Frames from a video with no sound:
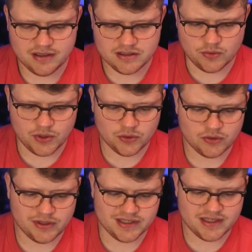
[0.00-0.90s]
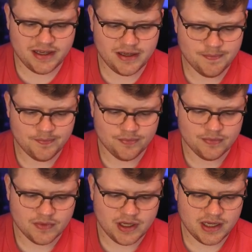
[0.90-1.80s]
So we go to class A
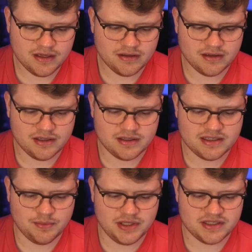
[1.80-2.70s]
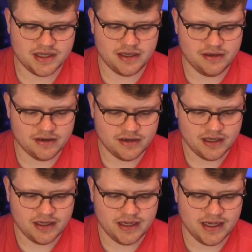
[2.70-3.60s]
and simply say here,
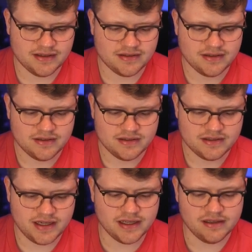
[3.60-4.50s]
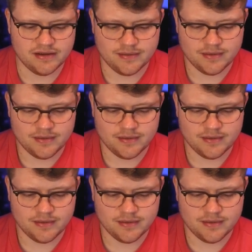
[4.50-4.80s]
add single.